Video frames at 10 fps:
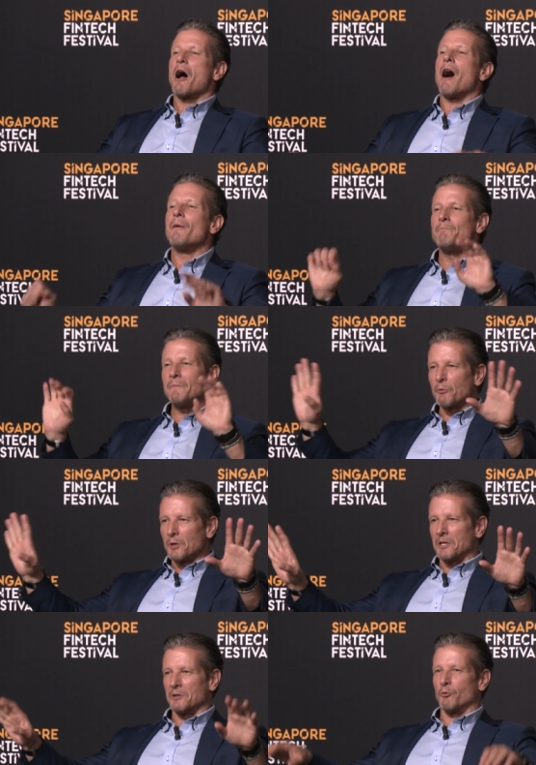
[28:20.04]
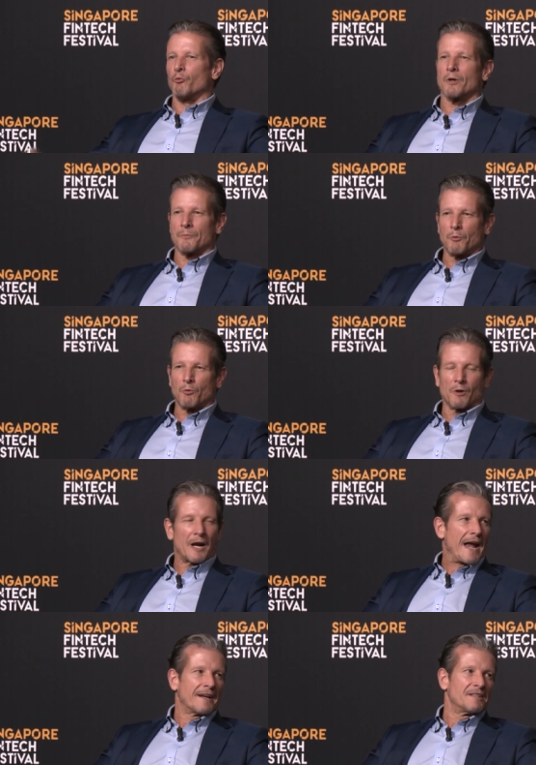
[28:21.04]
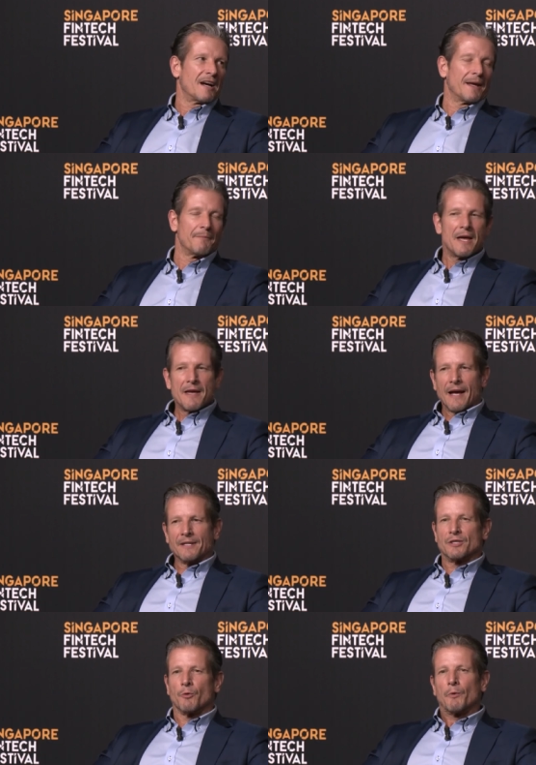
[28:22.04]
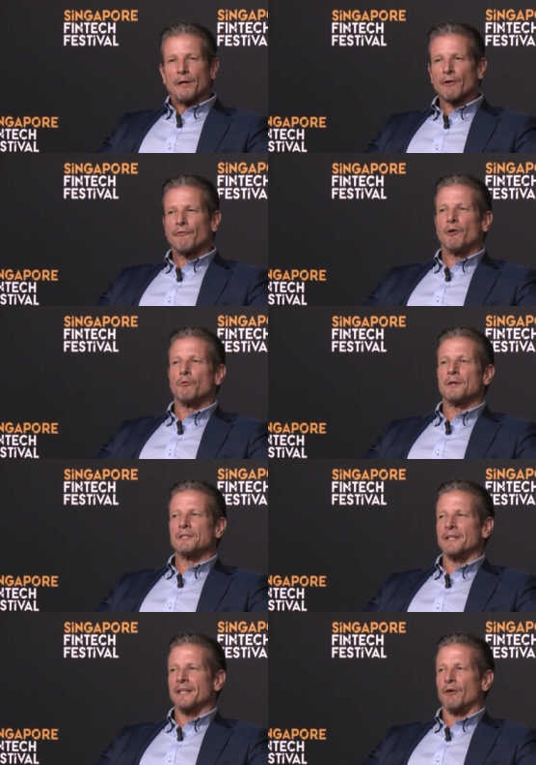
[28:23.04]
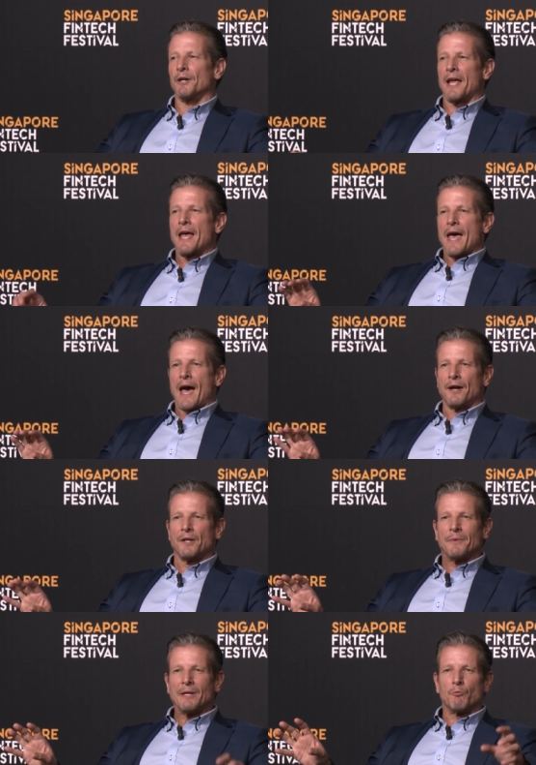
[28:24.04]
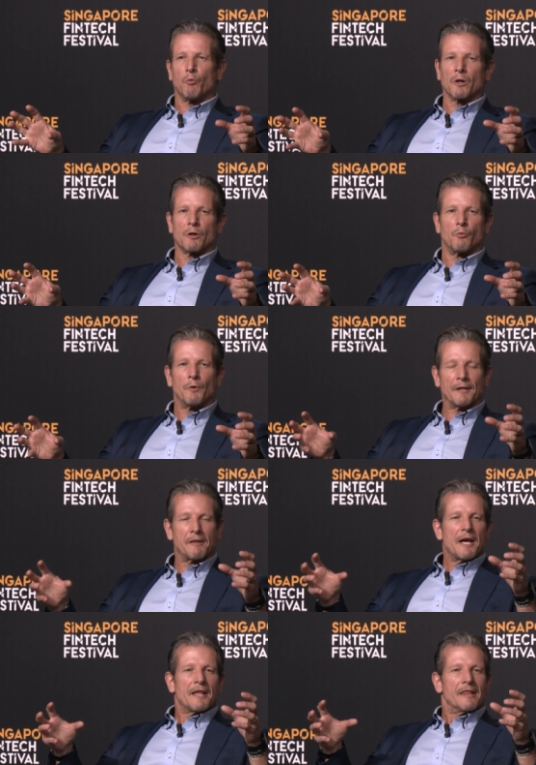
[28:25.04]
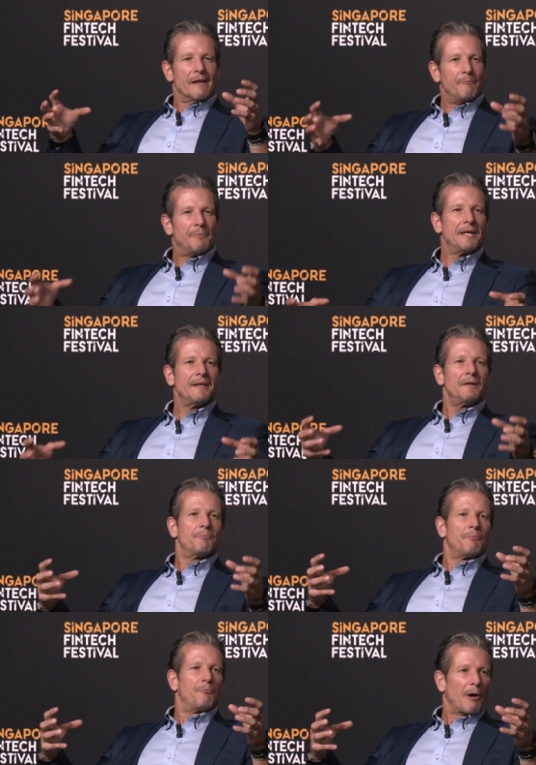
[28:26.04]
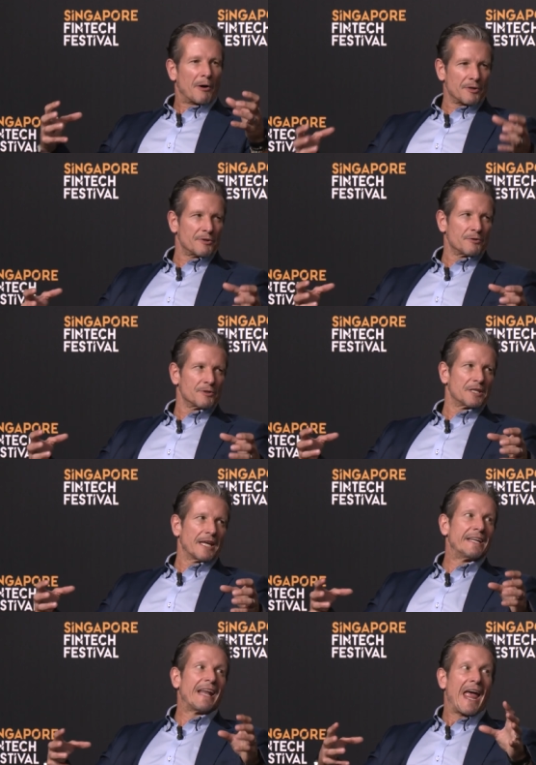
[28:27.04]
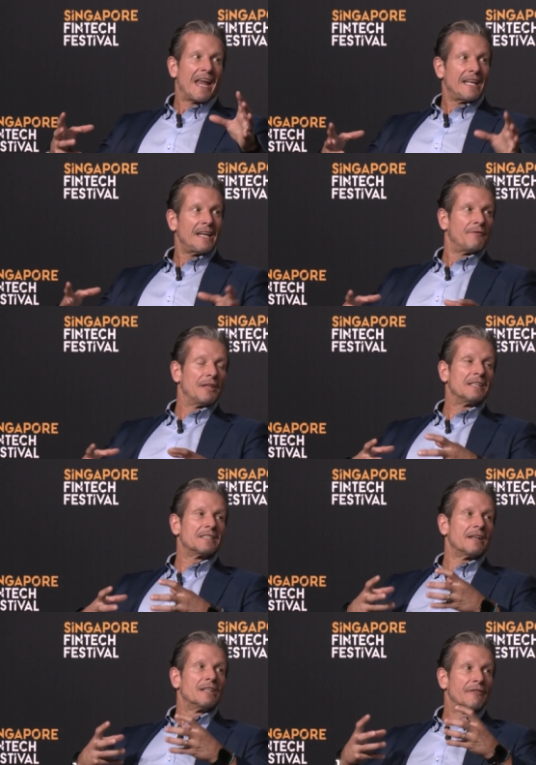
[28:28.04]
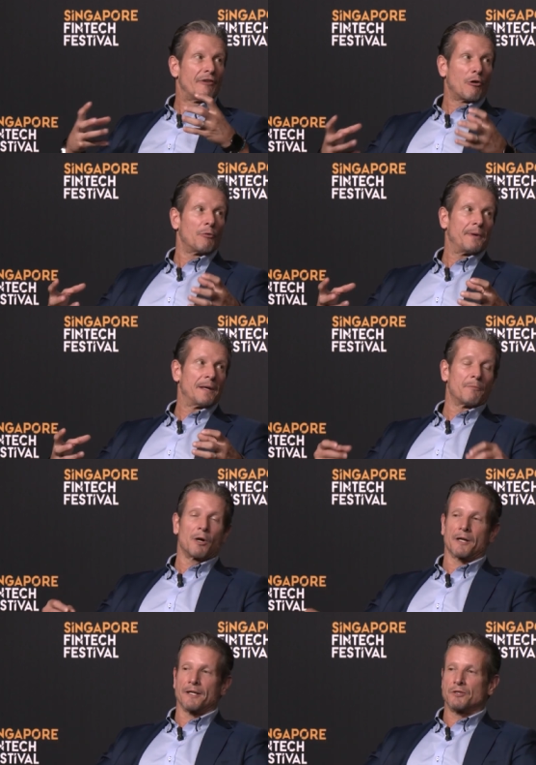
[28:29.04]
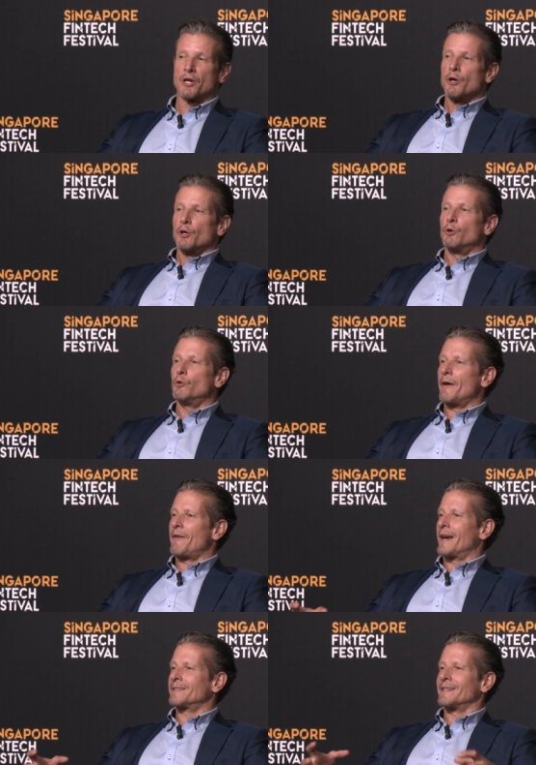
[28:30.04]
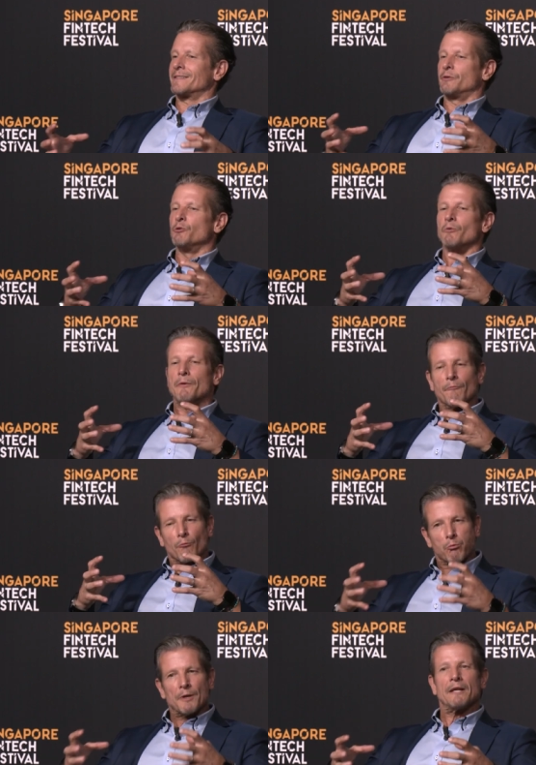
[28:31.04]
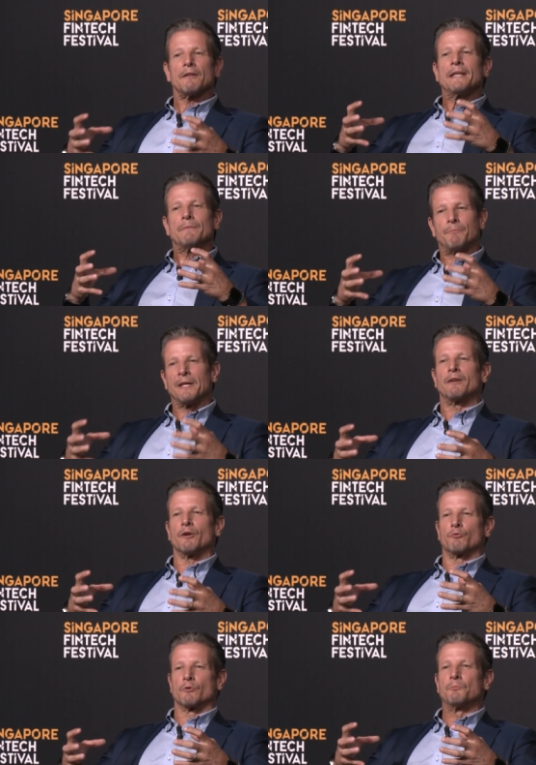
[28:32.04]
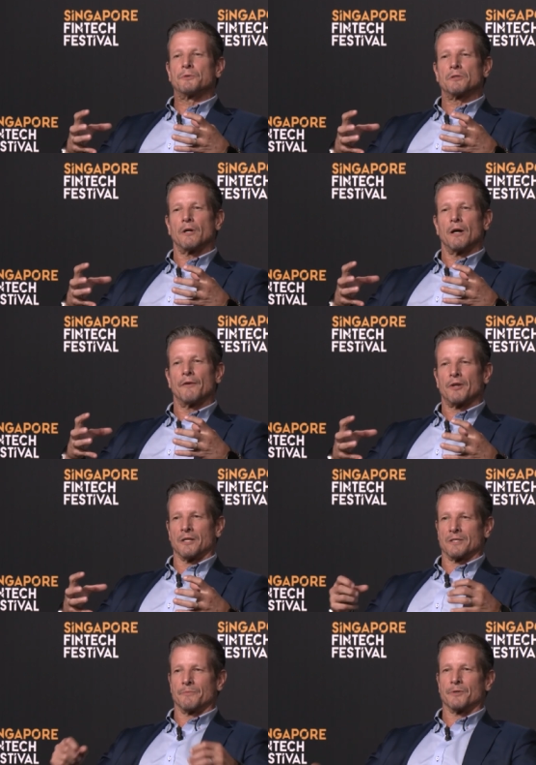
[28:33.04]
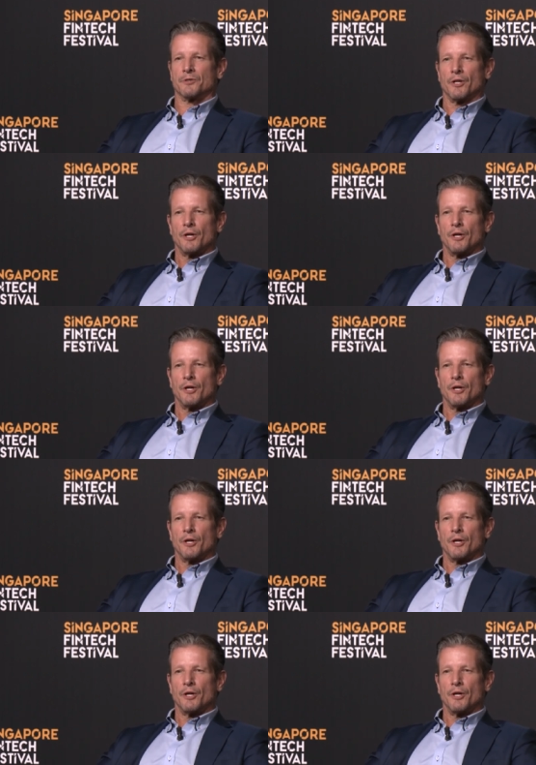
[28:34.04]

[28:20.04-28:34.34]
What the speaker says: a million or more at a time. And so we're focusing on how do we work with the big partners in any of these developing markets who have access to really big groups of customers